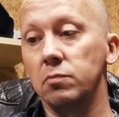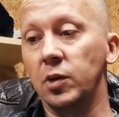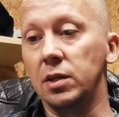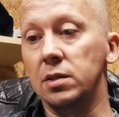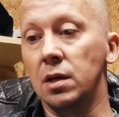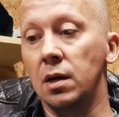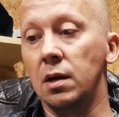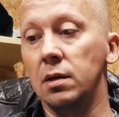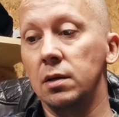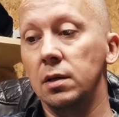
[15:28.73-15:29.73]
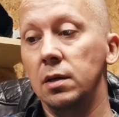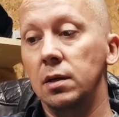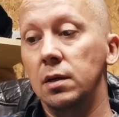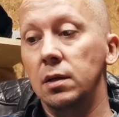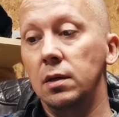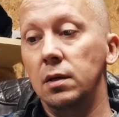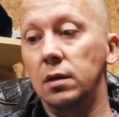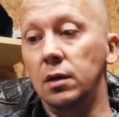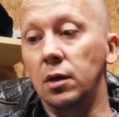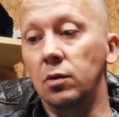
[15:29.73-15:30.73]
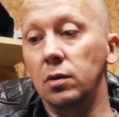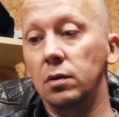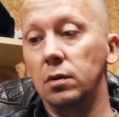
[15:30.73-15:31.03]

But you know,